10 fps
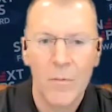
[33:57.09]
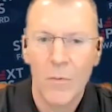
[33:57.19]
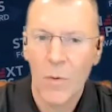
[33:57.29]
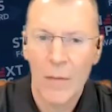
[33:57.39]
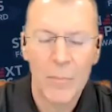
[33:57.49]

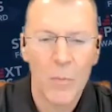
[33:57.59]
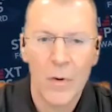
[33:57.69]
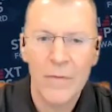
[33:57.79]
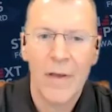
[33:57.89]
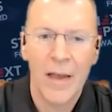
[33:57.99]
Well, I remember
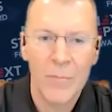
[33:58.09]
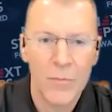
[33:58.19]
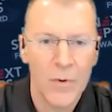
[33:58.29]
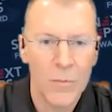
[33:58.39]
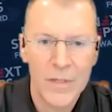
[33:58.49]
one time her
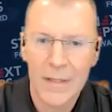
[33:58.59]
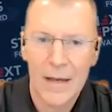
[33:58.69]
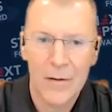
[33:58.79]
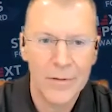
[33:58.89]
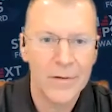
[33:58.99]
phone was on the
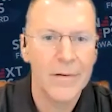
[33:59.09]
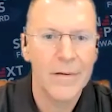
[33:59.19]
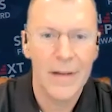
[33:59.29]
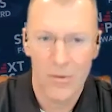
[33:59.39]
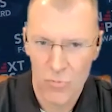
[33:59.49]
counter
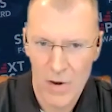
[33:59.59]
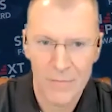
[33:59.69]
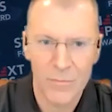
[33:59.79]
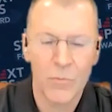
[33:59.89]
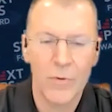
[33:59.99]
and it
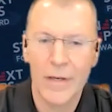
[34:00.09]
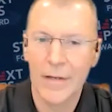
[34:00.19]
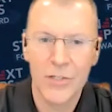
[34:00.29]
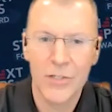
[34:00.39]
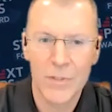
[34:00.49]
rang from Korea
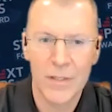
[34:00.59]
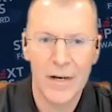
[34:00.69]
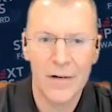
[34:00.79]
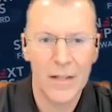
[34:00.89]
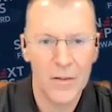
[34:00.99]
and she wasn't
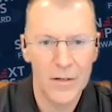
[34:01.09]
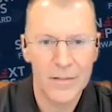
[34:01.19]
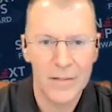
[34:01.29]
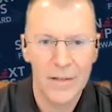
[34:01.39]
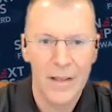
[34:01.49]
there. And I
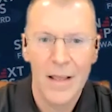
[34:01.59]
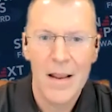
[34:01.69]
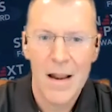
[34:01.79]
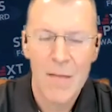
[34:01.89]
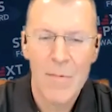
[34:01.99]
looked,
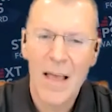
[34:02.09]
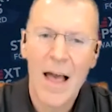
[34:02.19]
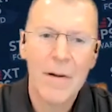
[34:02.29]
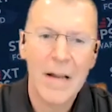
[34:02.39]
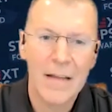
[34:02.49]
I'm like,
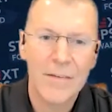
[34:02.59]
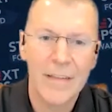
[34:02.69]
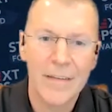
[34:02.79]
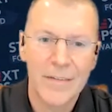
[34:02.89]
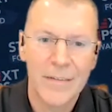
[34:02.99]
I'm going to answer
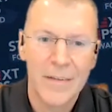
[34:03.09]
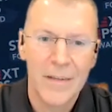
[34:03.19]
this.